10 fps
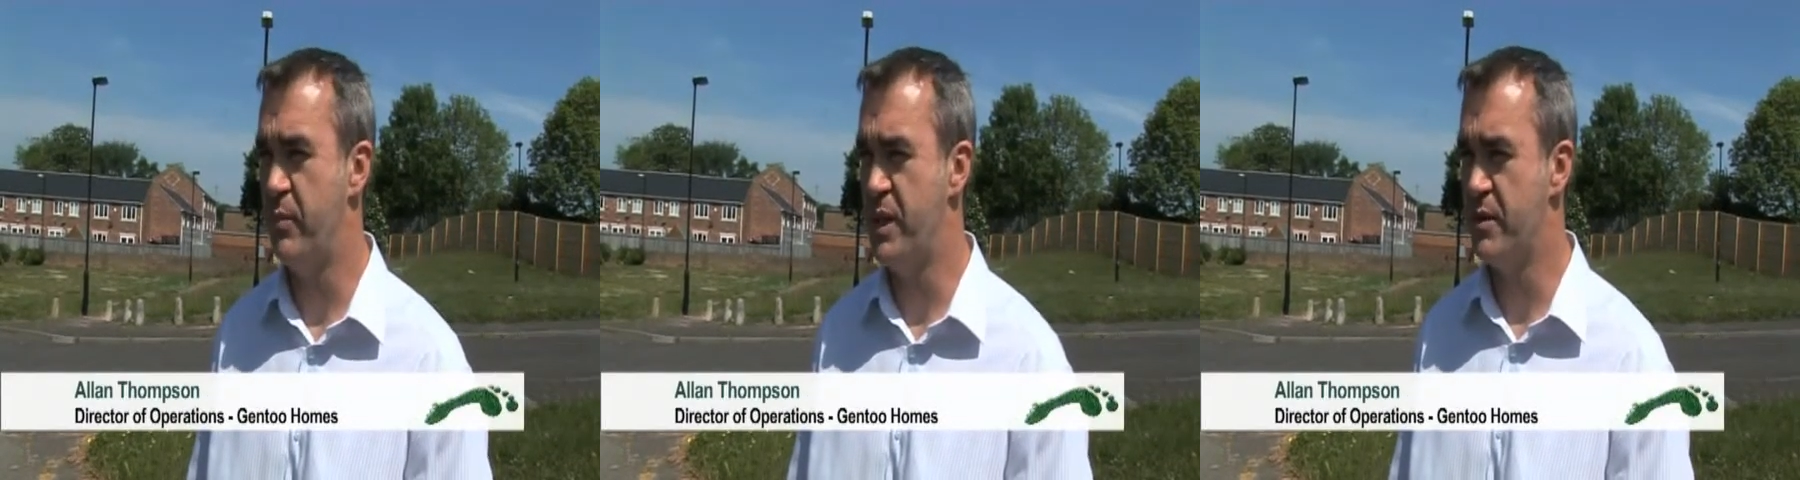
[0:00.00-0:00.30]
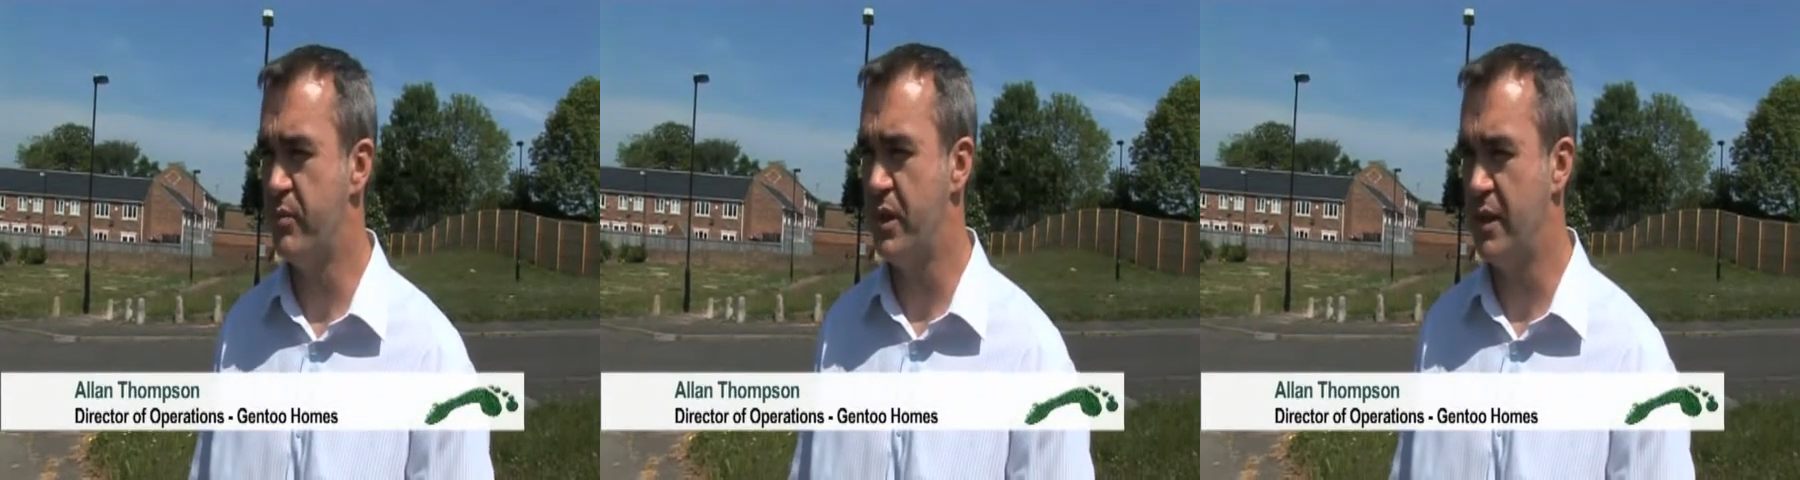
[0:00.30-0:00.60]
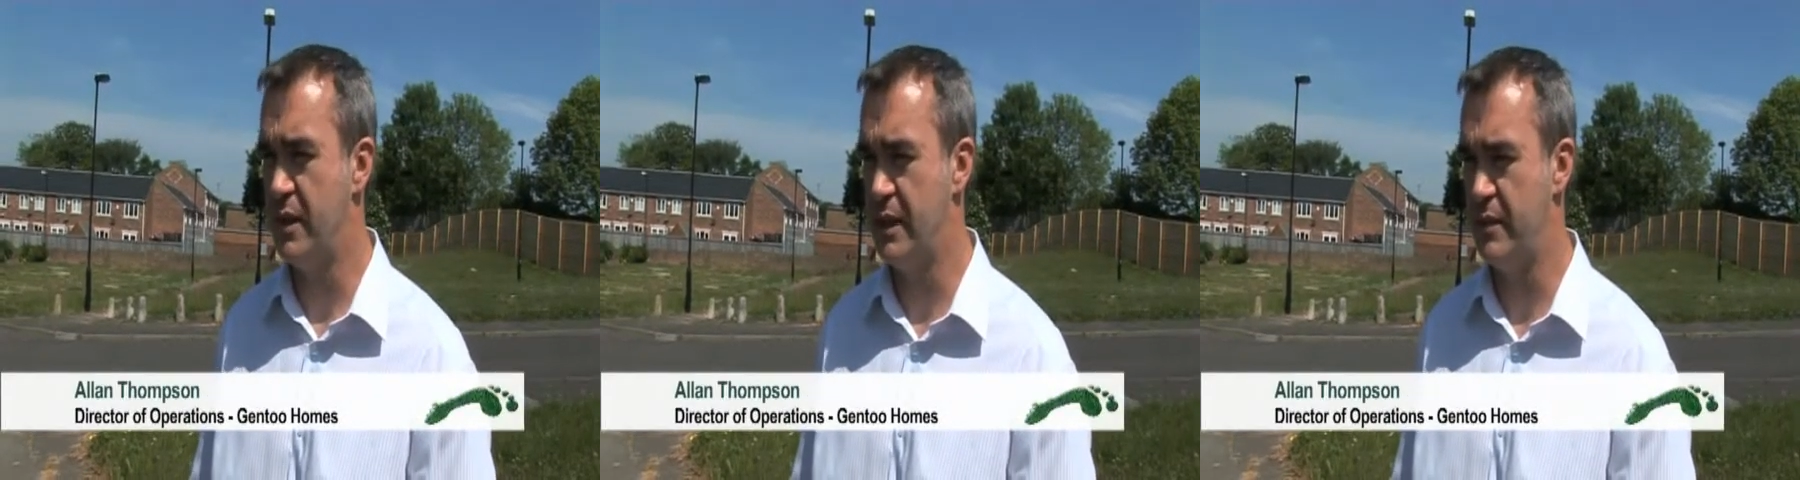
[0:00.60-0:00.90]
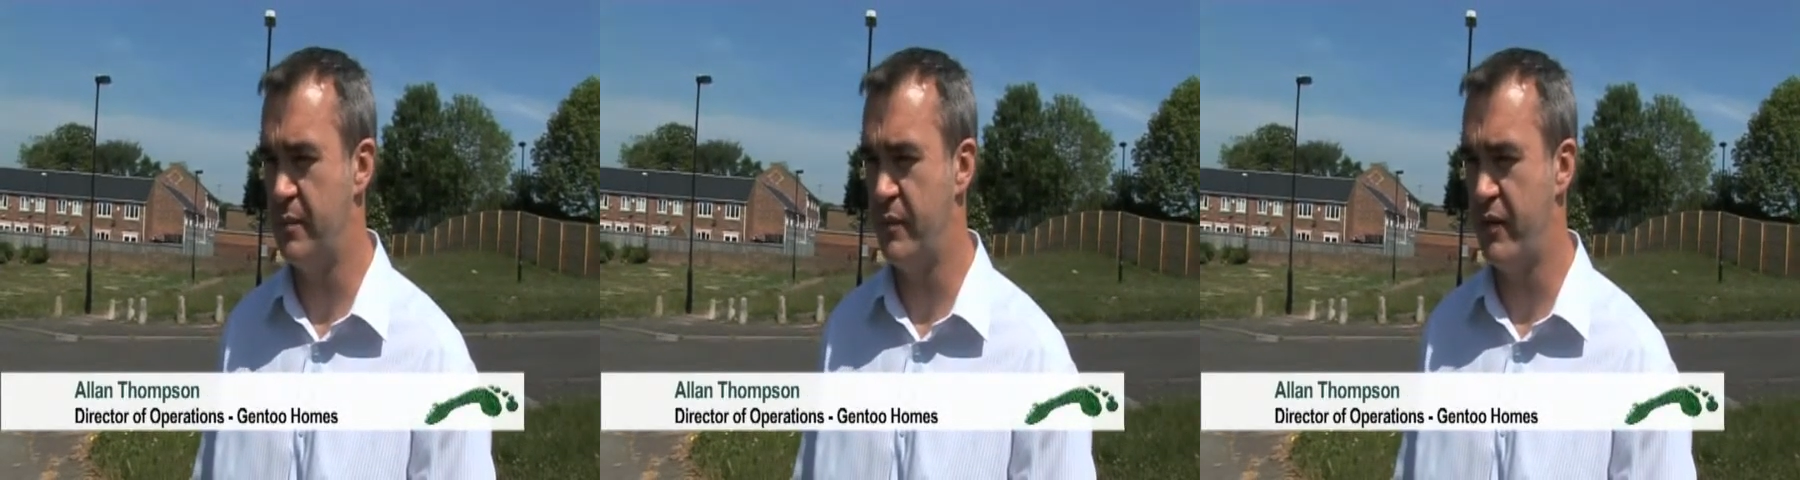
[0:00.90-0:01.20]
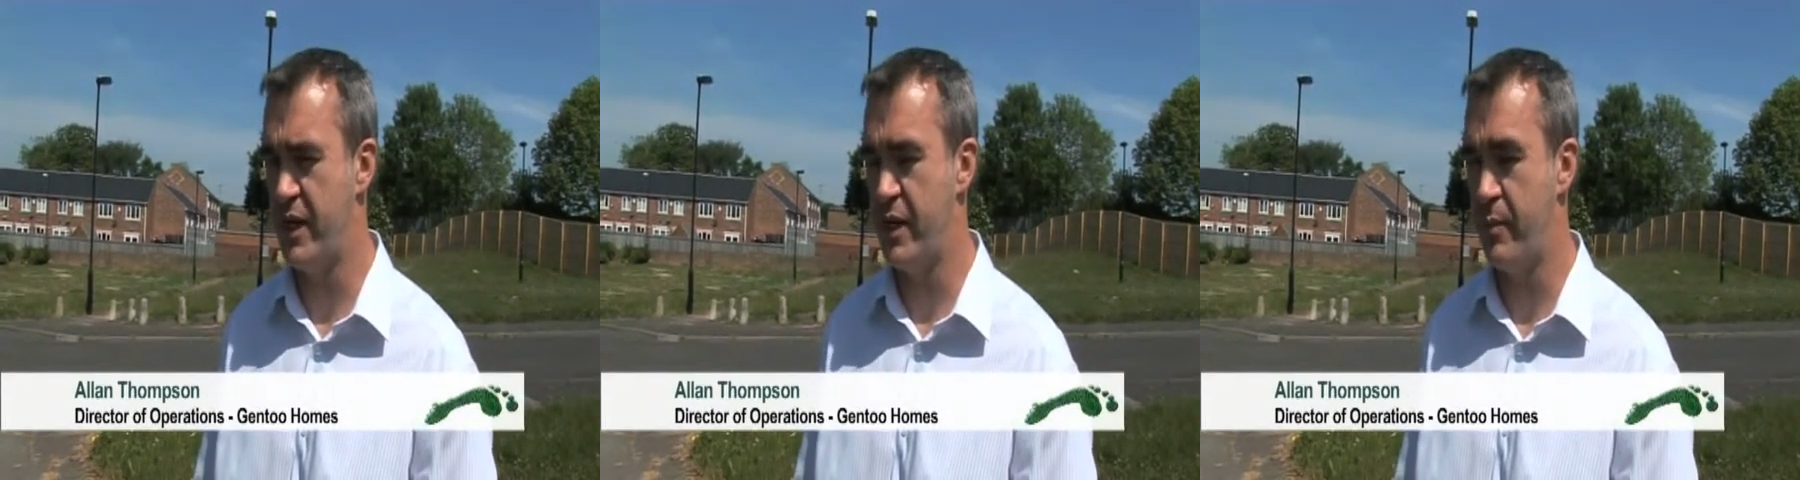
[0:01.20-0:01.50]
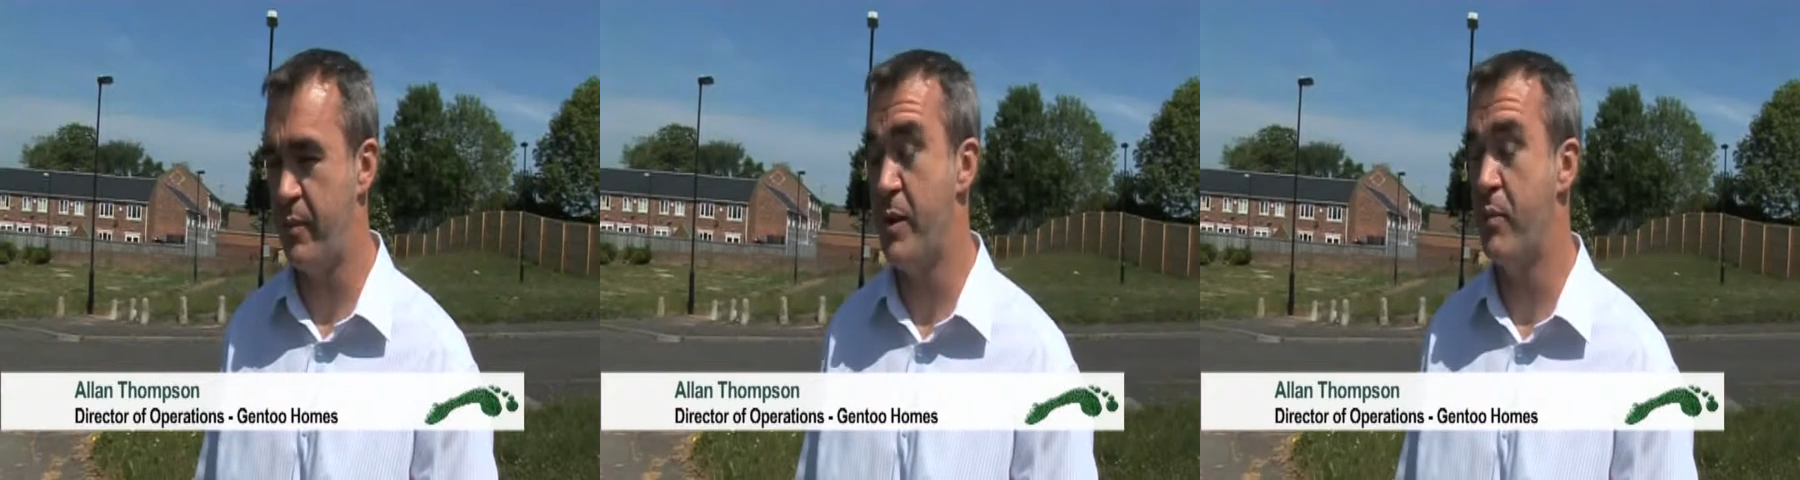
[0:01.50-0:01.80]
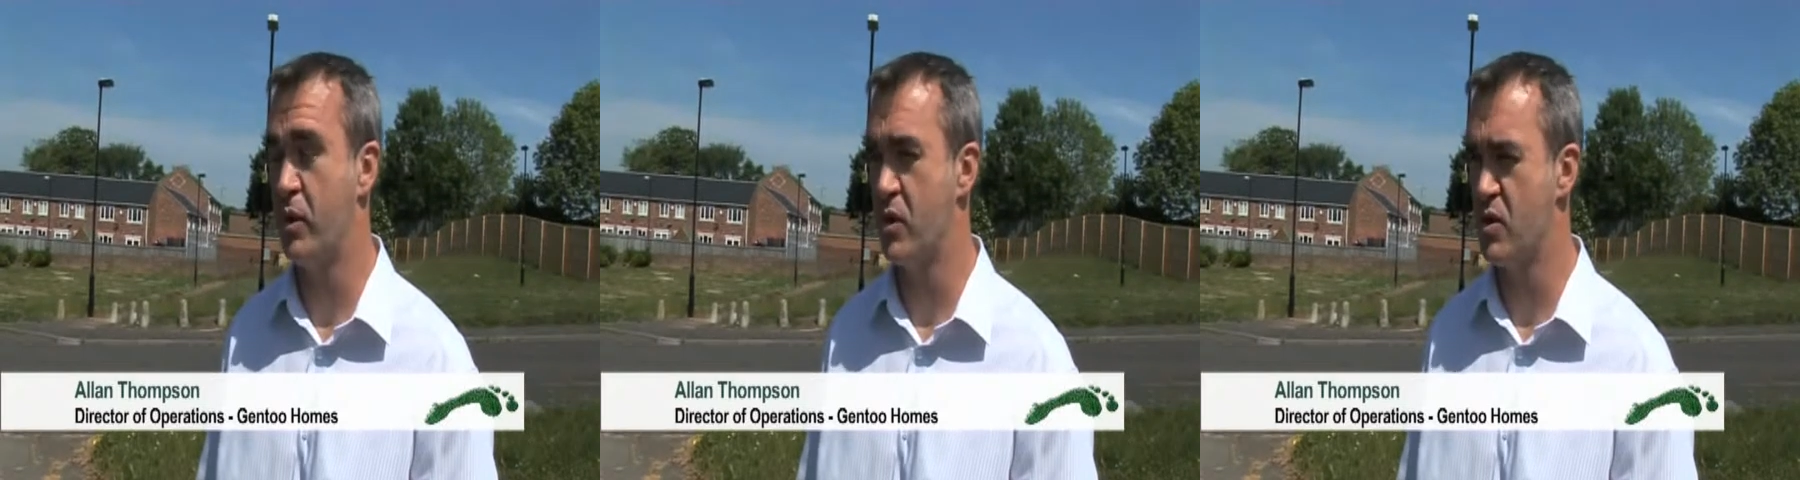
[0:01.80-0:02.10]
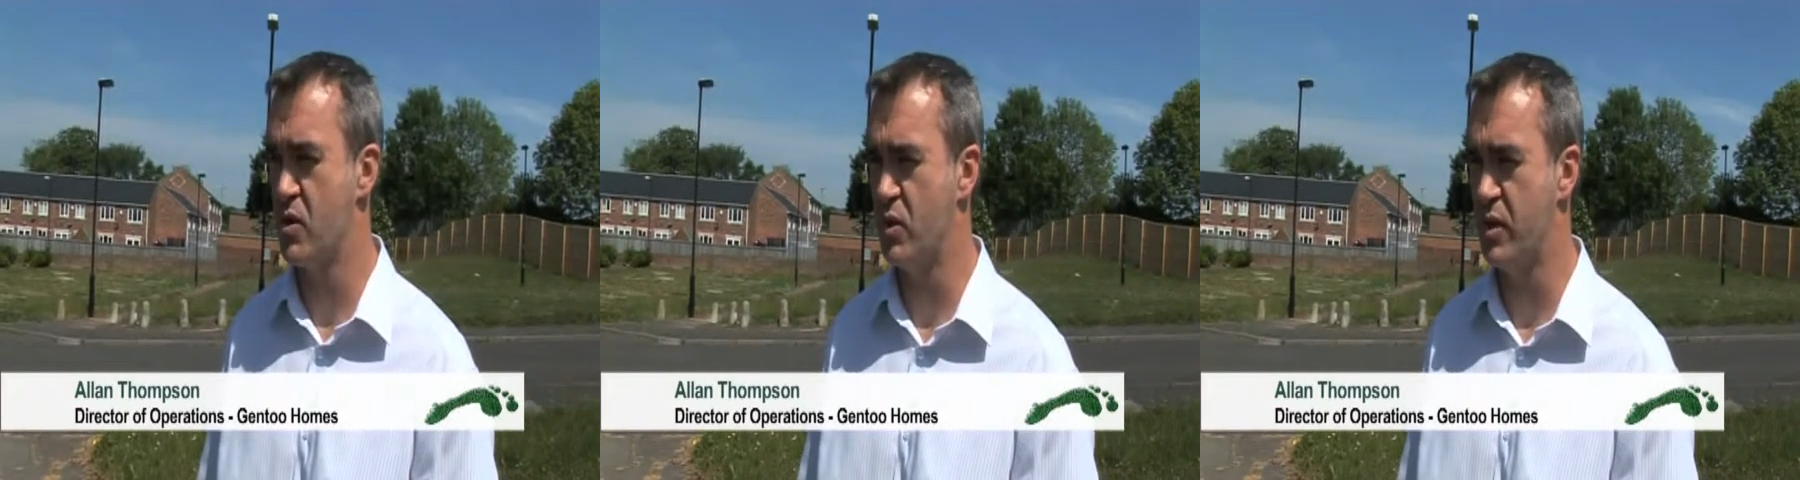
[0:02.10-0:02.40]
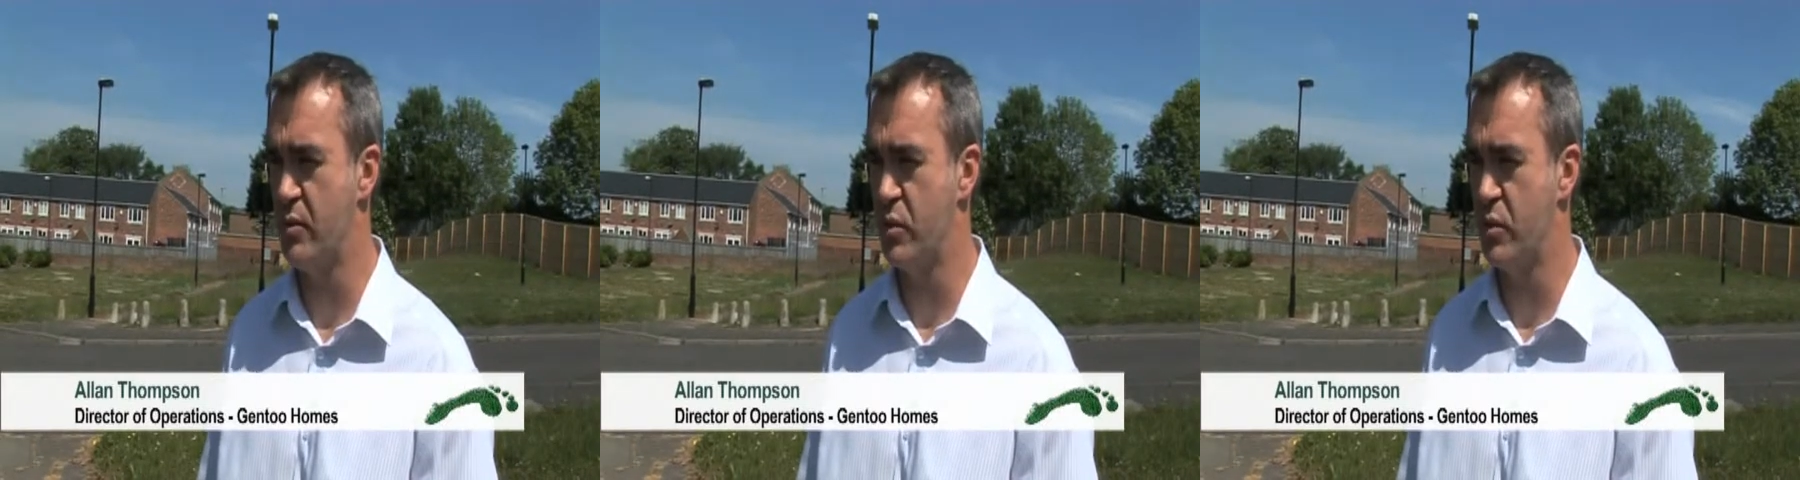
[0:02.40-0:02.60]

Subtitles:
Peterborough via Peapod Consortium,